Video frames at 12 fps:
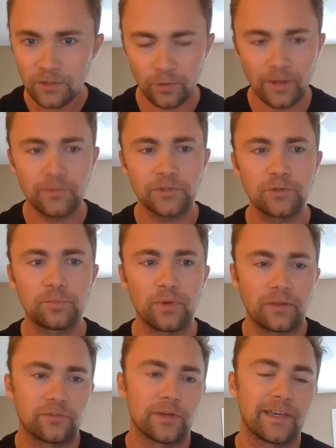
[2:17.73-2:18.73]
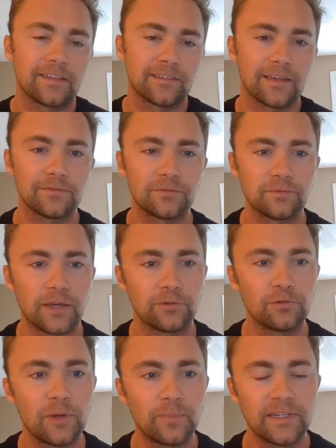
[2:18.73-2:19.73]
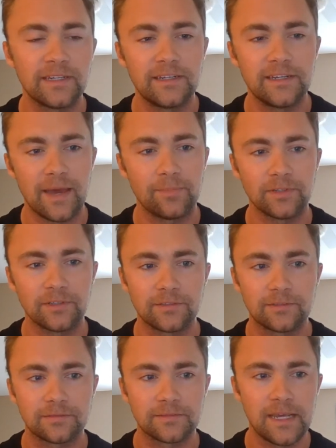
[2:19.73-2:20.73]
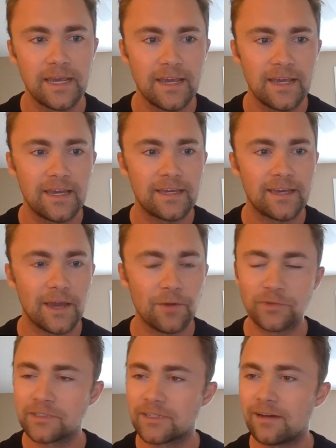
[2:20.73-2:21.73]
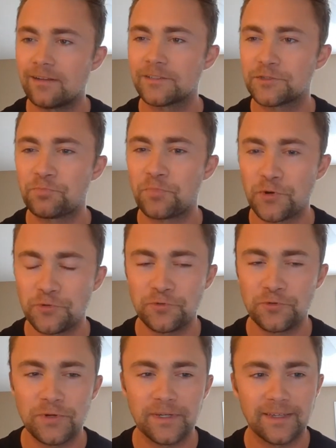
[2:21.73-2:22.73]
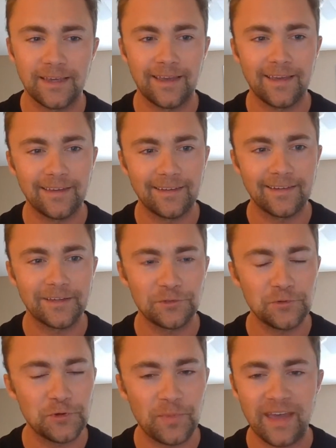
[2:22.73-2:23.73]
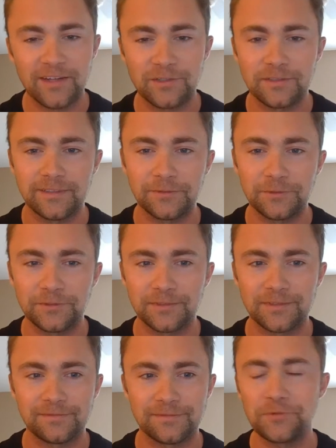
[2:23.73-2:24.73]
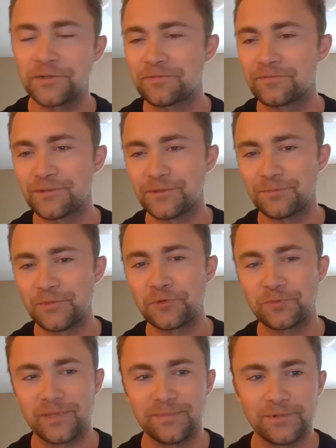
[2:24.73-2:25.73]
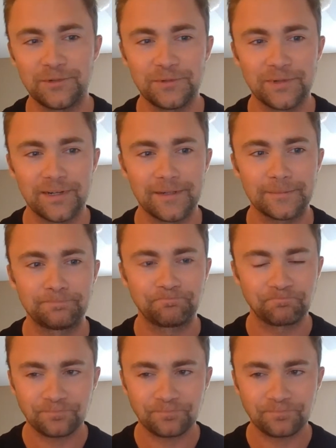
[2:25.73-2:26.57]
I grew up in Indianapolis. I went to college in Purdue, and as you would imagine, it was no different than most people, where